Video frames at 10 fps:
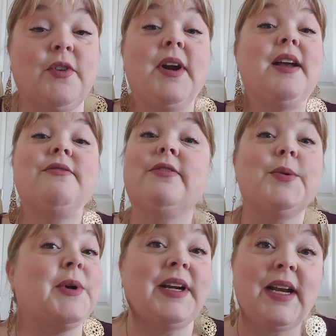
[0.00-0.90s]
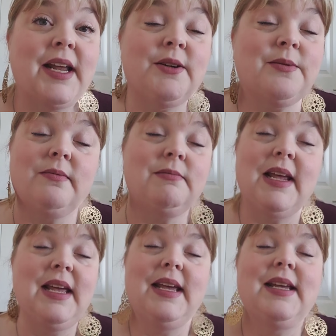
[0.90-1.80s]
for everyone, and I don't
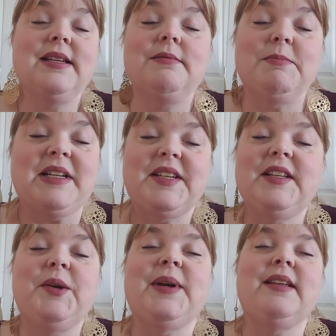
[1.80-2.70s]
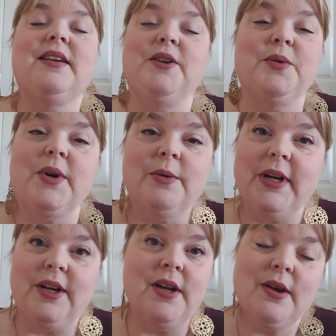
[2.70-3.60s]
I'm not telling you anything you don't
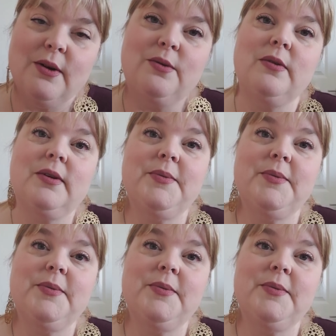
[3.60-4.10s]
already know.